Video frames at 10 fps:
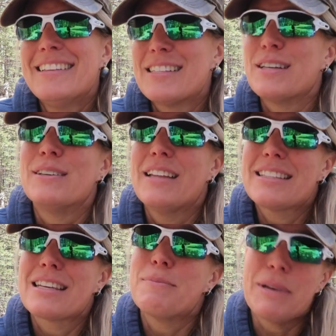So
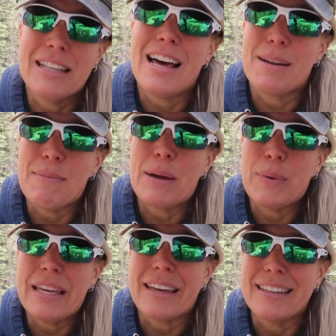that's gonna be a lot of my
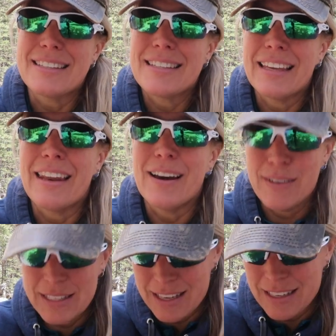weekends, you
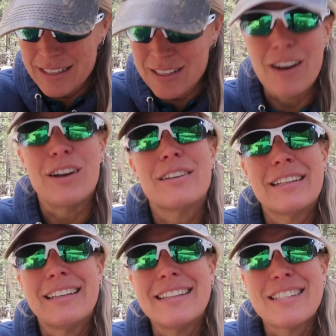know, it's gonna start.
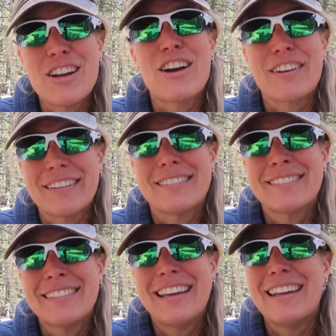It's starting,
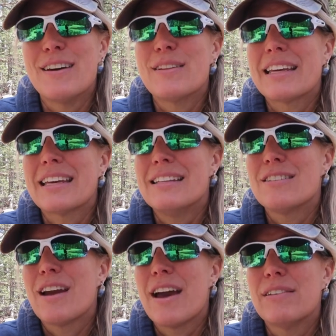you know, the kids
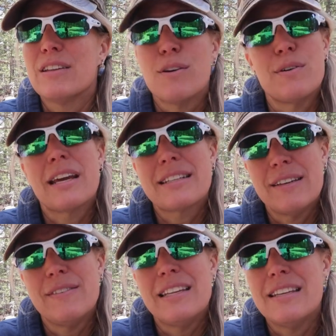are having their own
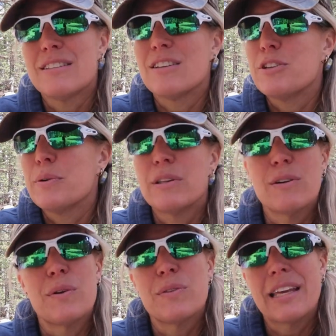activities, they're doing
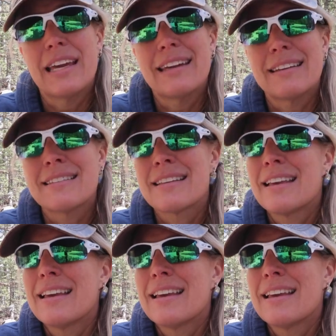their own things.